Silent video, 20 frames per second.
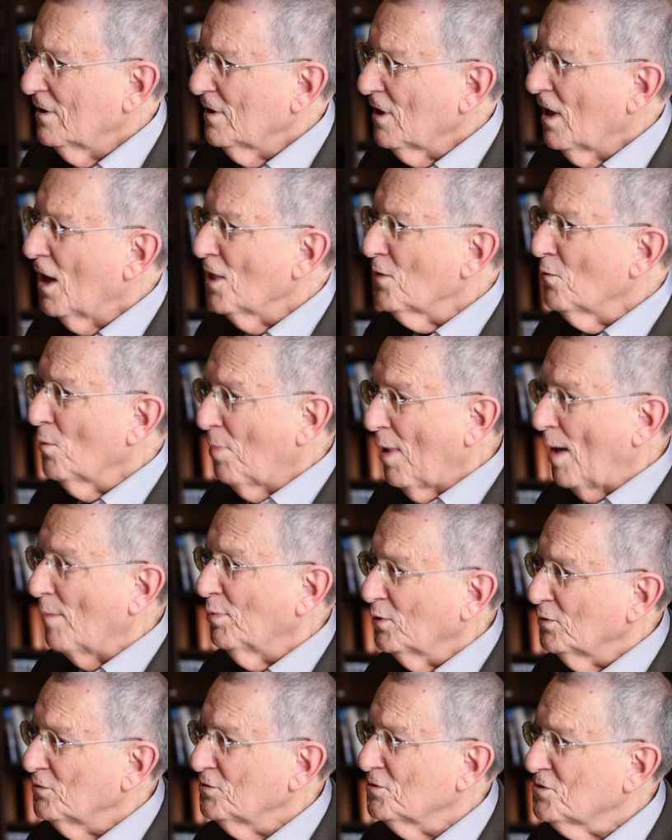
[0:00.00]
Uh, the
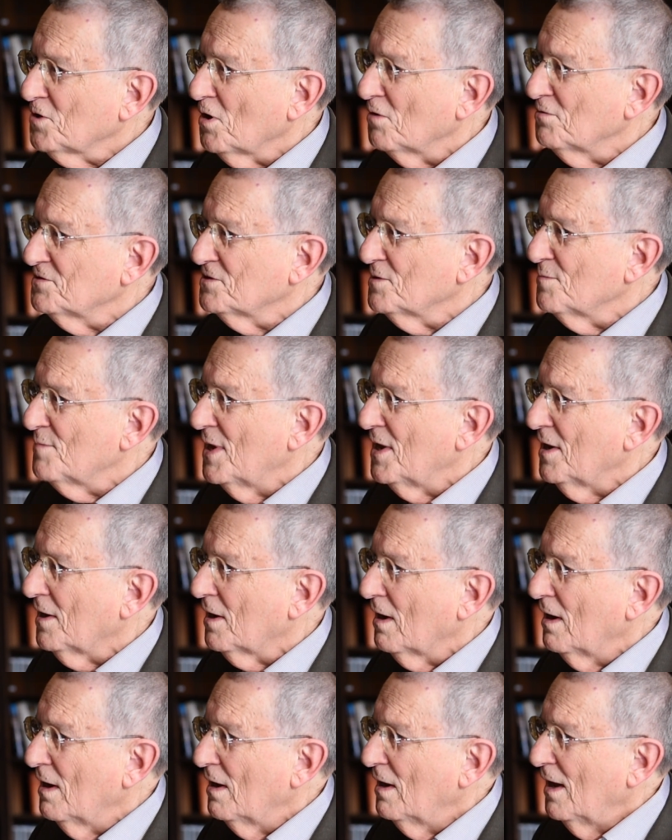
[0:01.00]
Republicans chose to
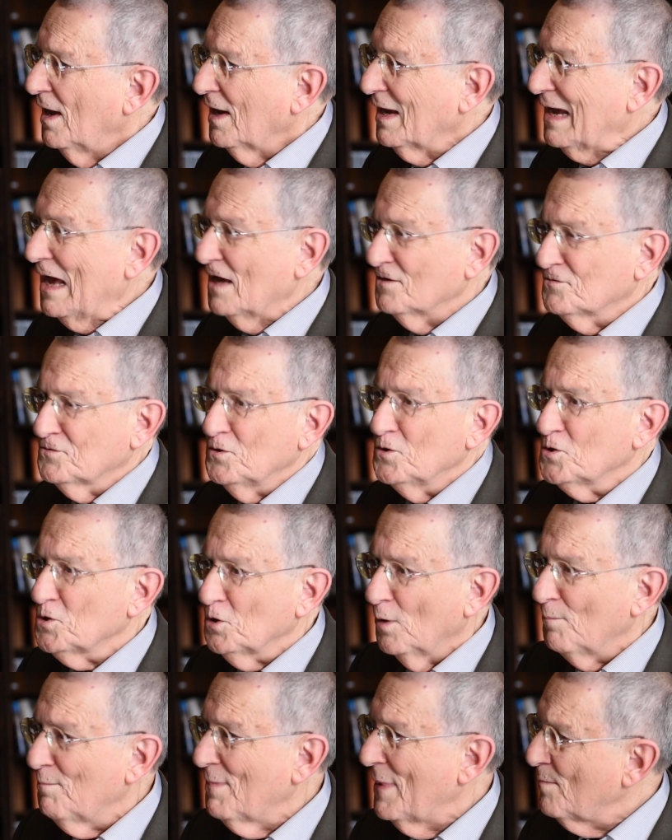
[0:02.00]
make a
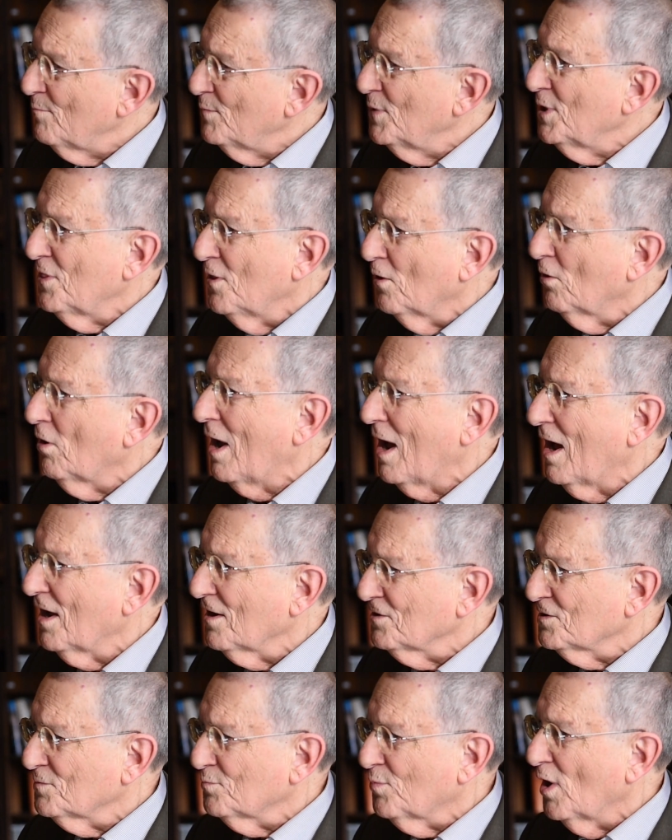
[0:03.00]
constitutional amendment their
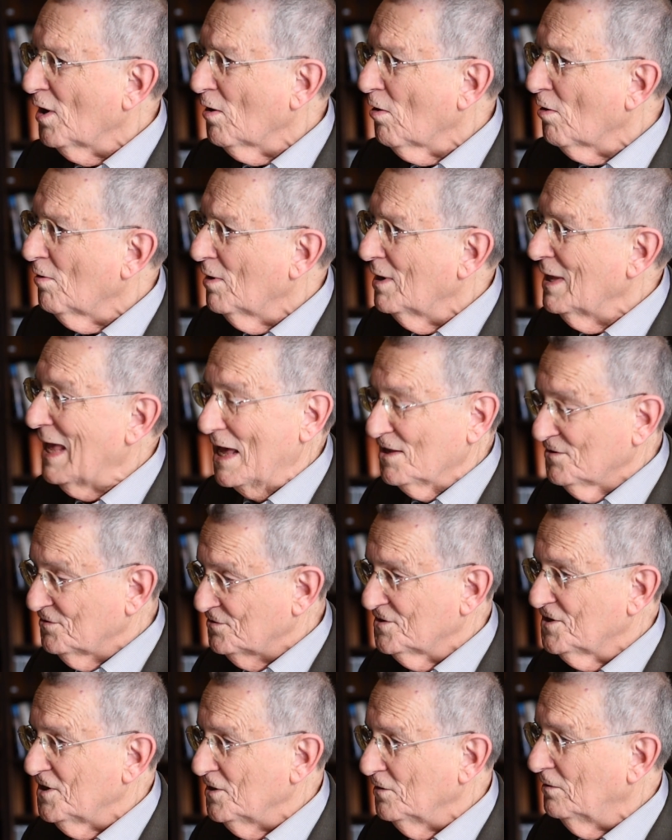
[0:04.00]
highest priority, and
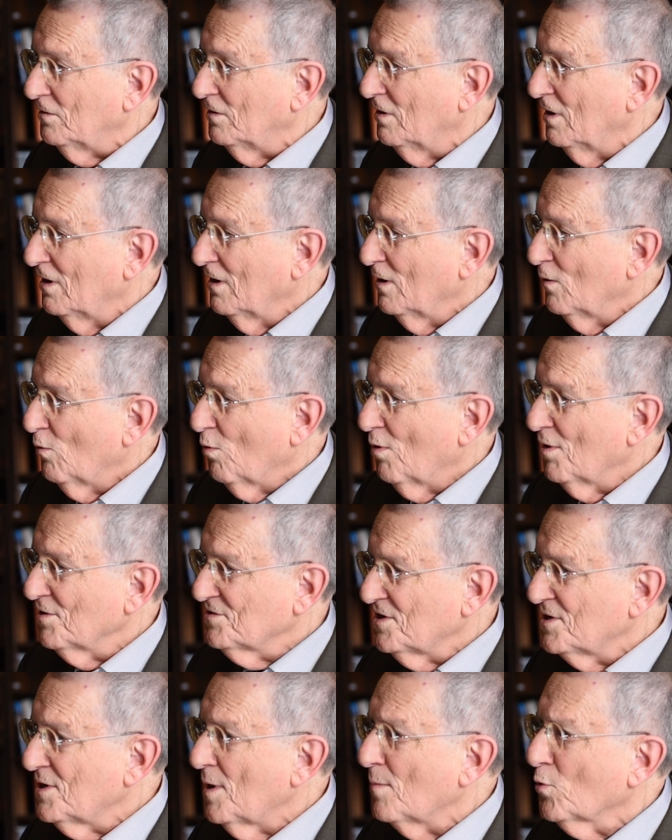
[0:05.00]
still,
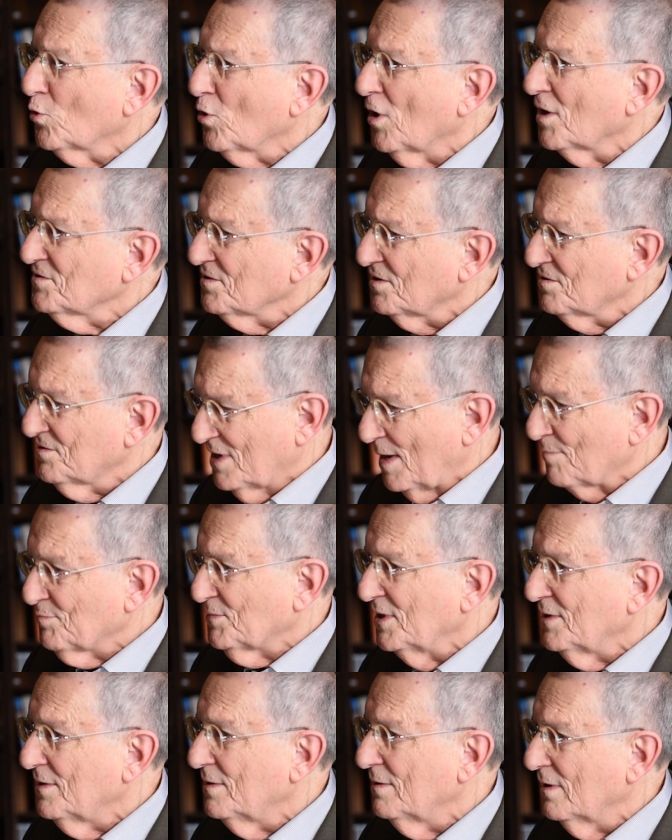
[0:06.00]
whereas the Democrats
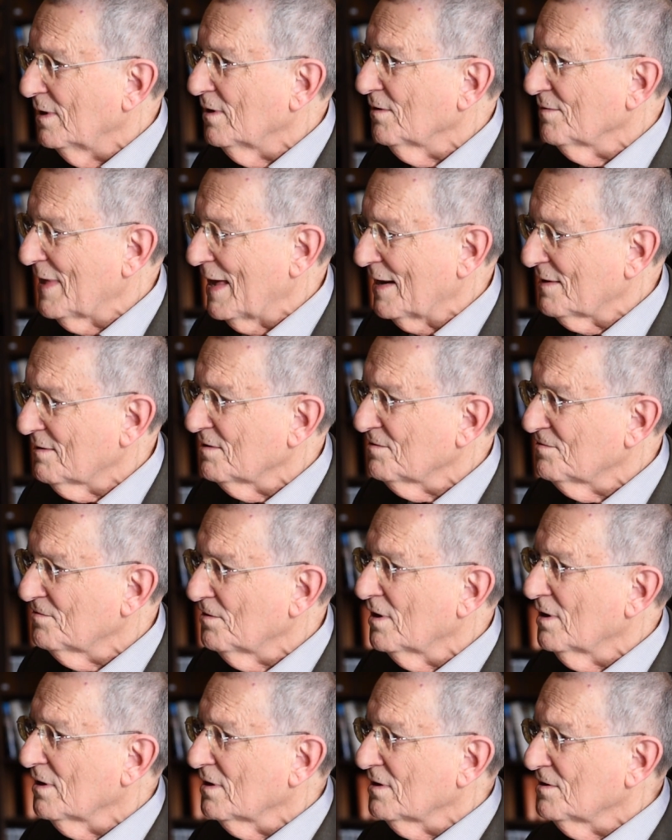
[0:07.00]
accepted, you know, that
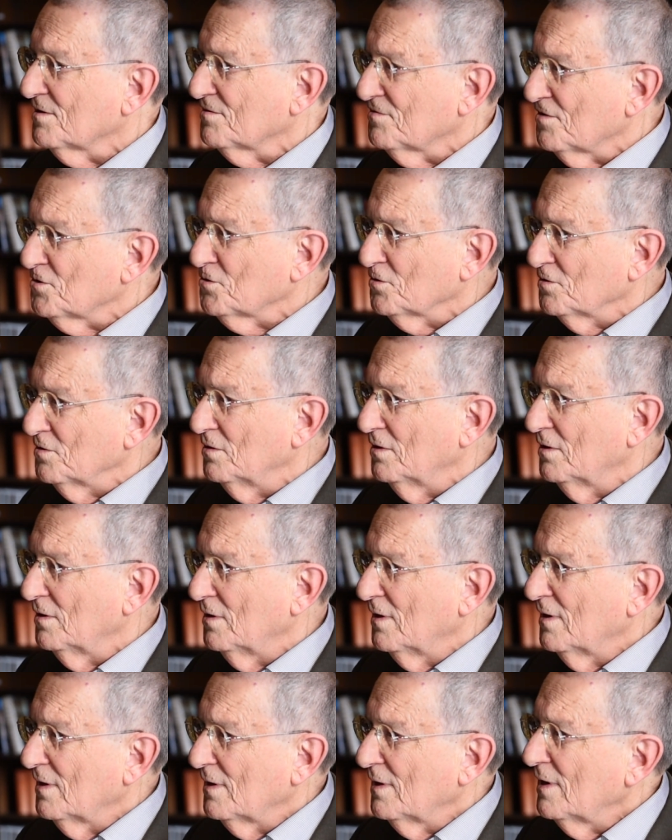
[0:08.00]
uh, decision.
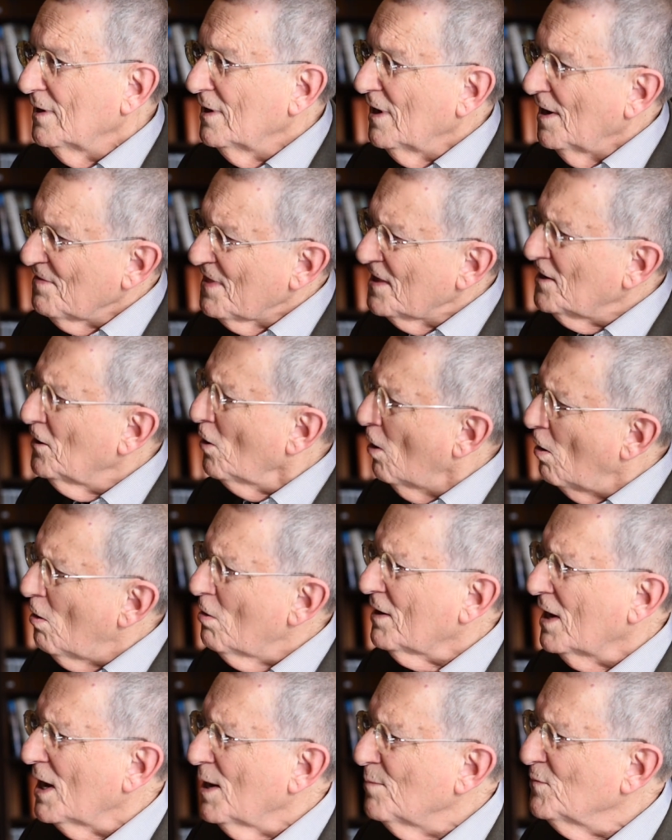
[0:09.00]
And then it all
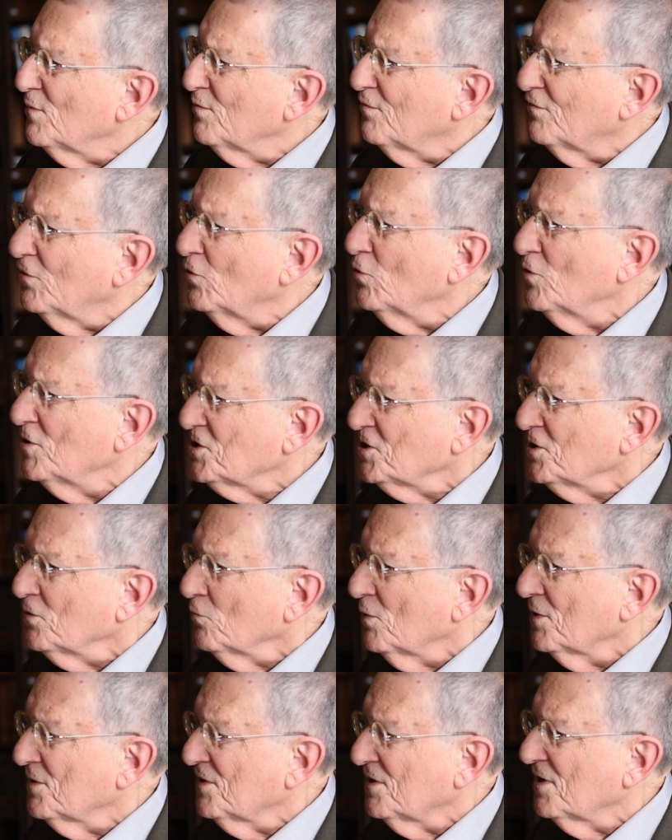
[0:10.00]
came to fruition
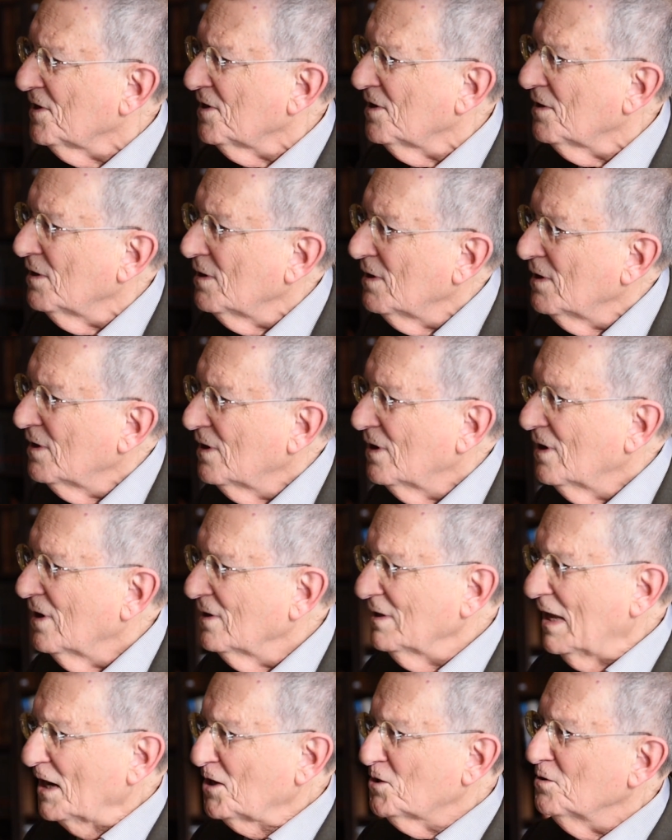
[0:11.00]
with the
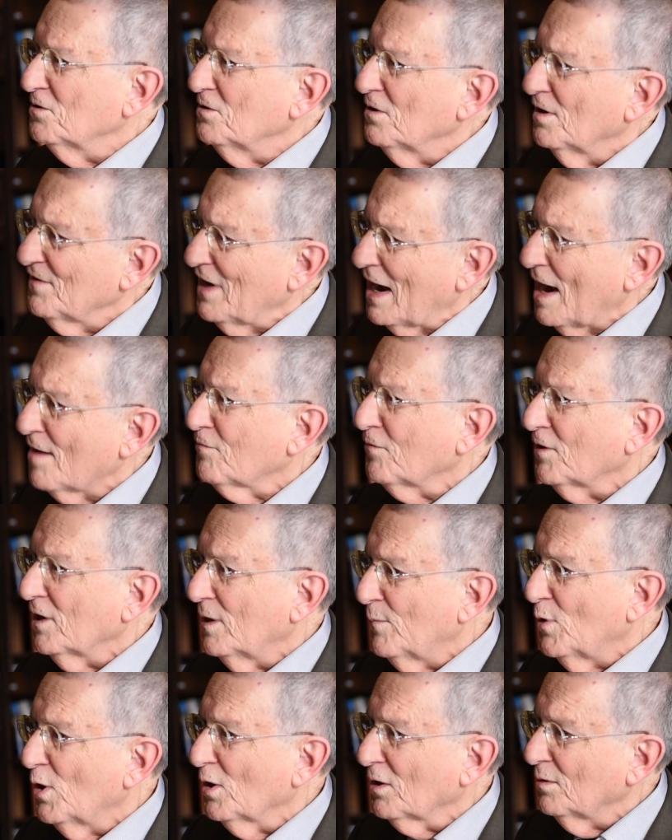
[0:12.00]
election of an
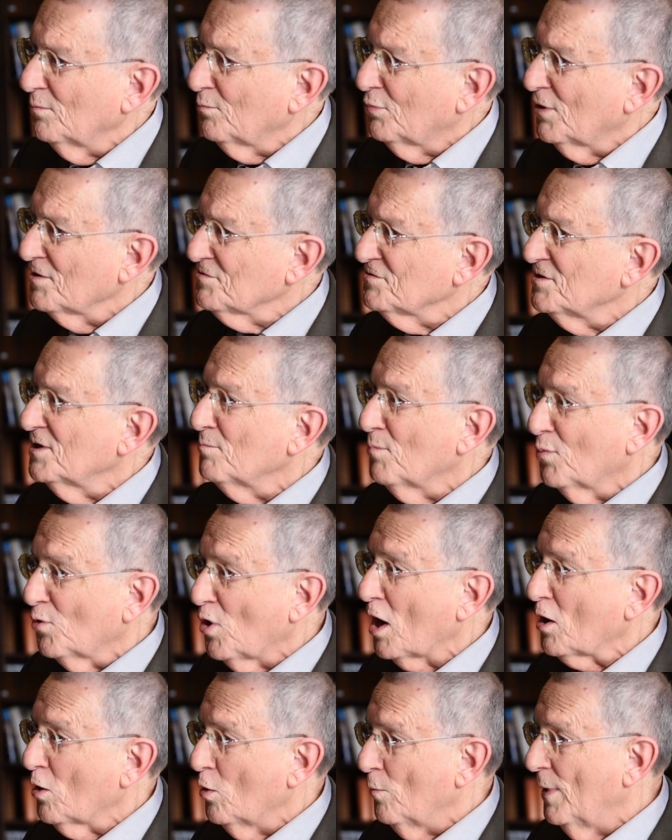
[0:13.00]
African American president,
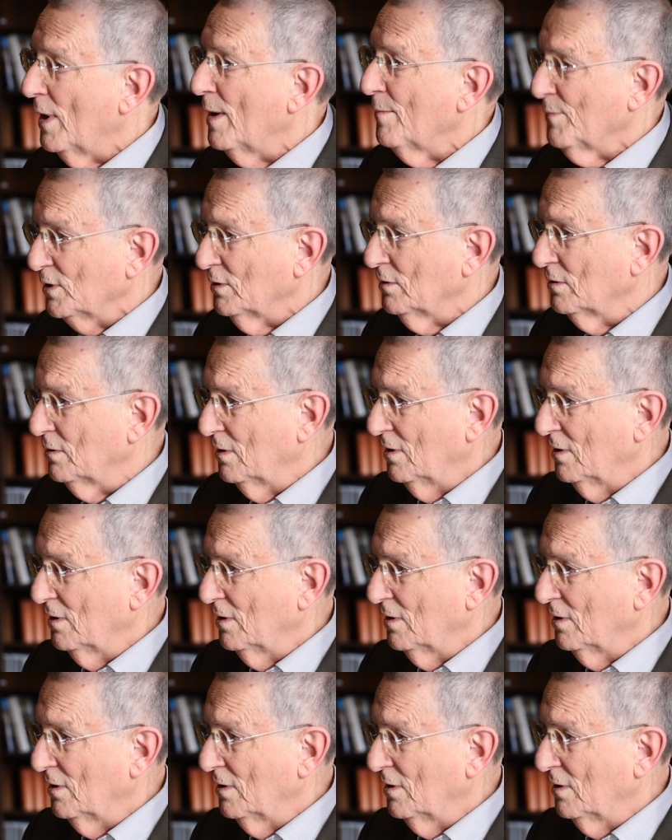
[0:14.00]
Barack Obama.